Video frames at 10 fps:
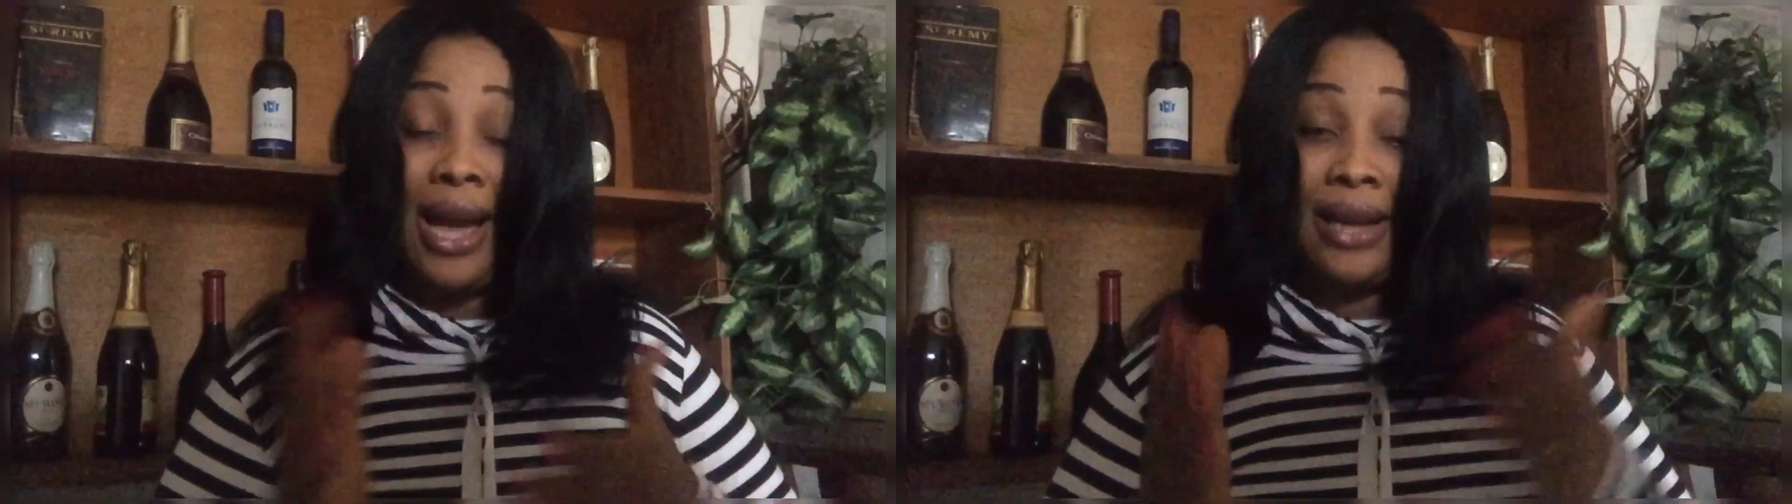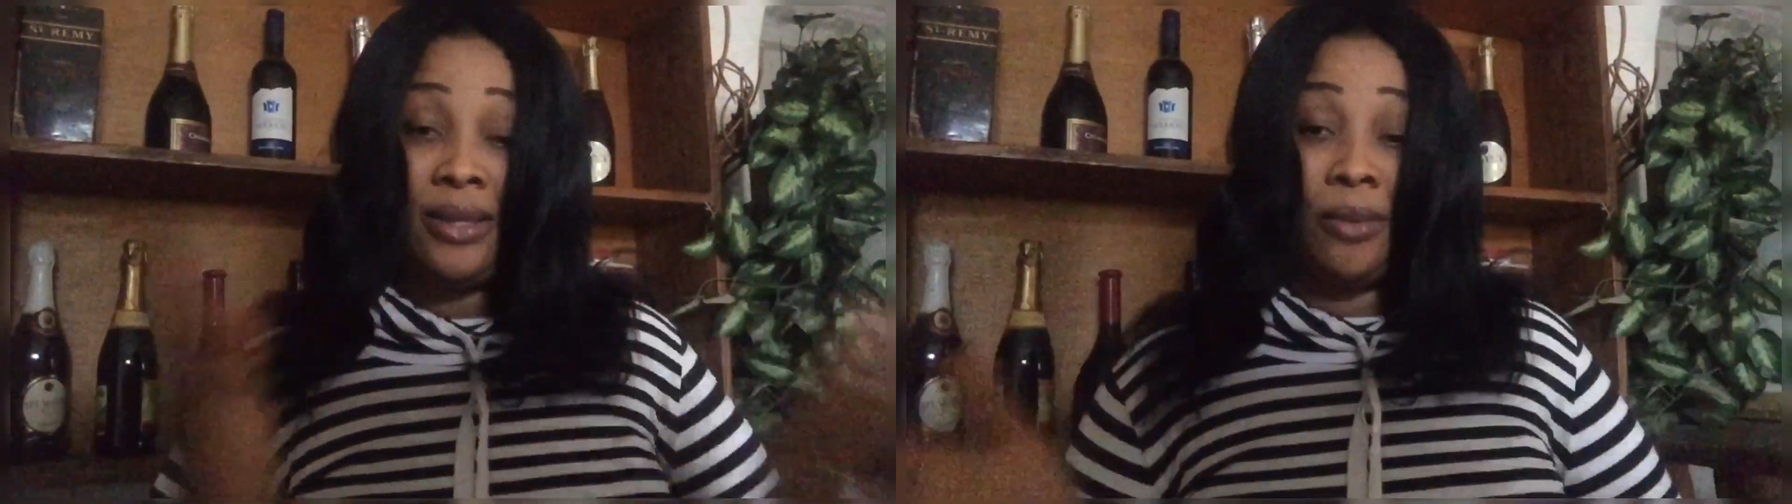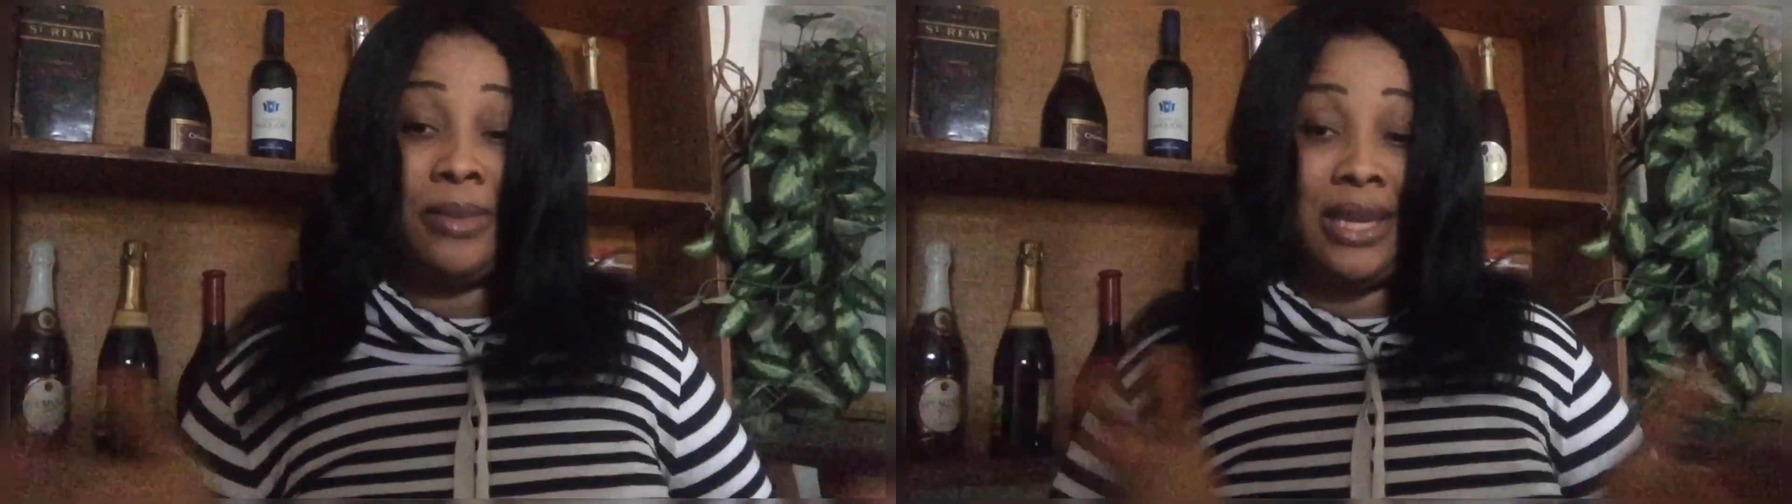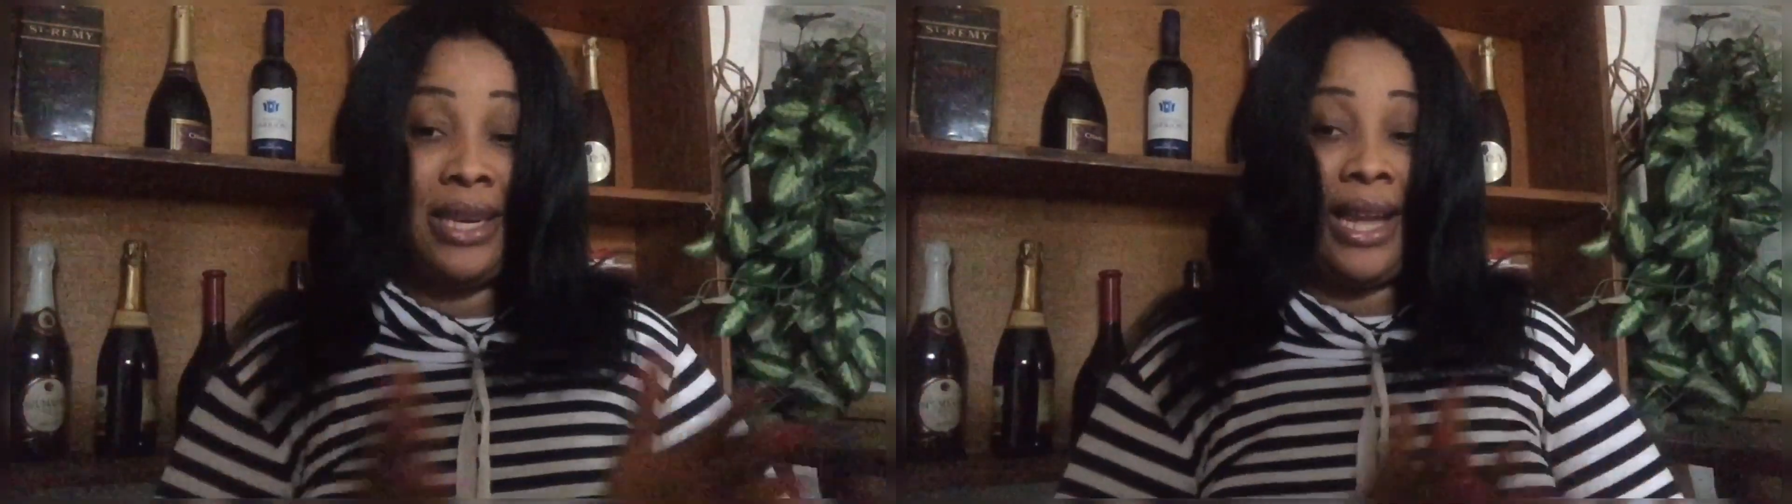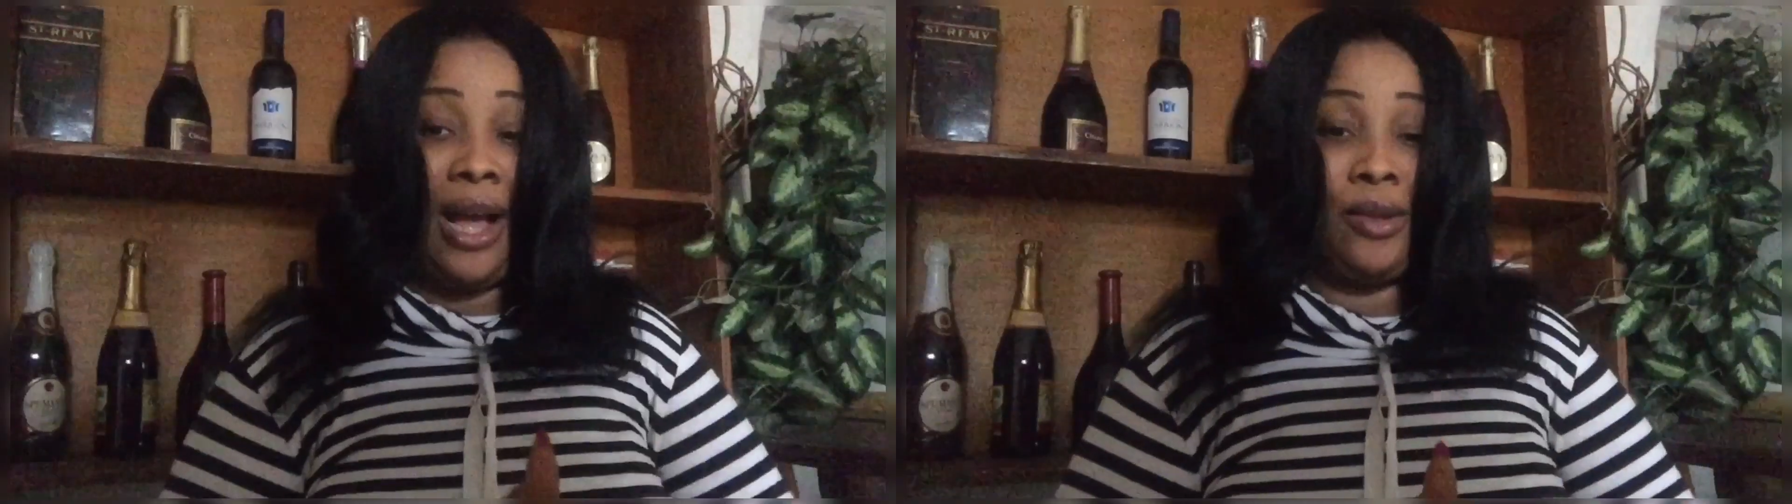had something in
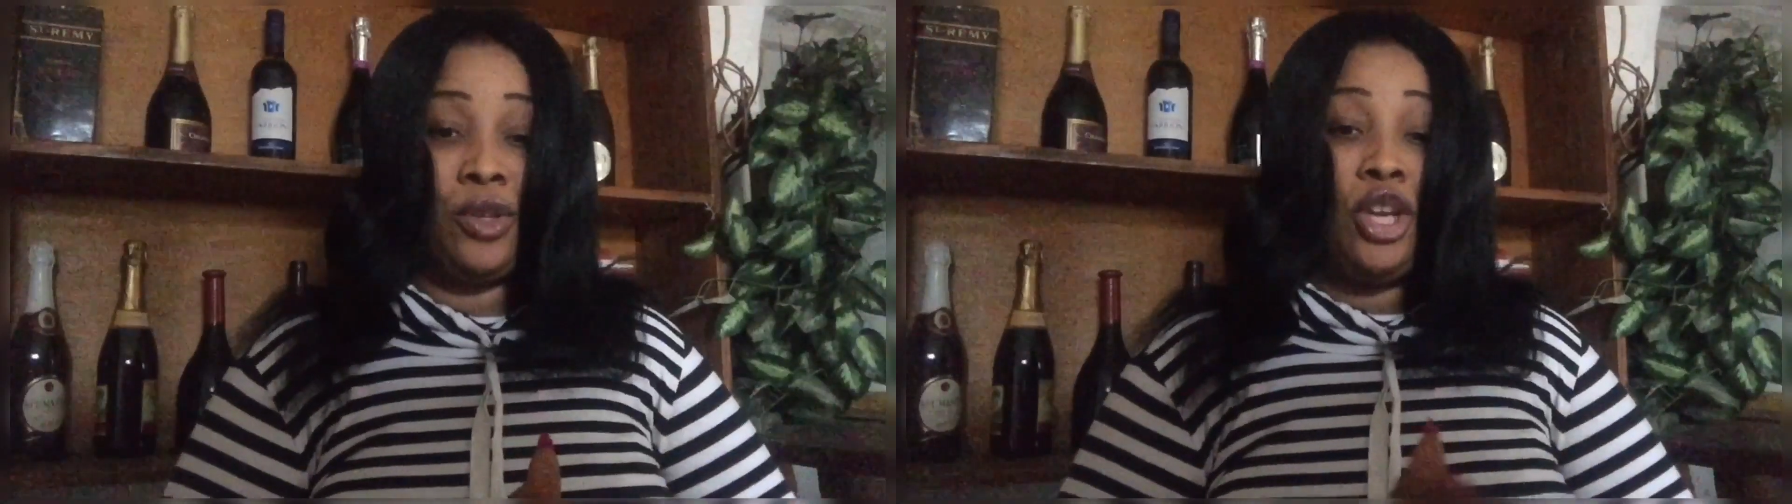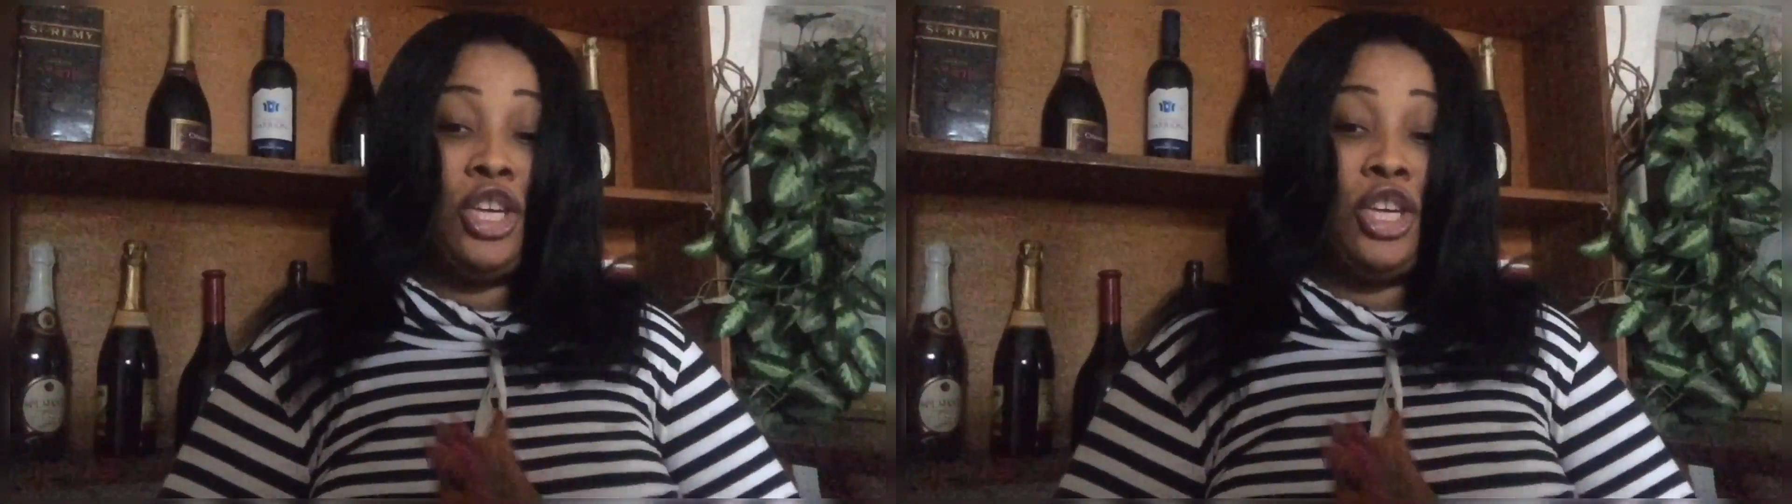the house.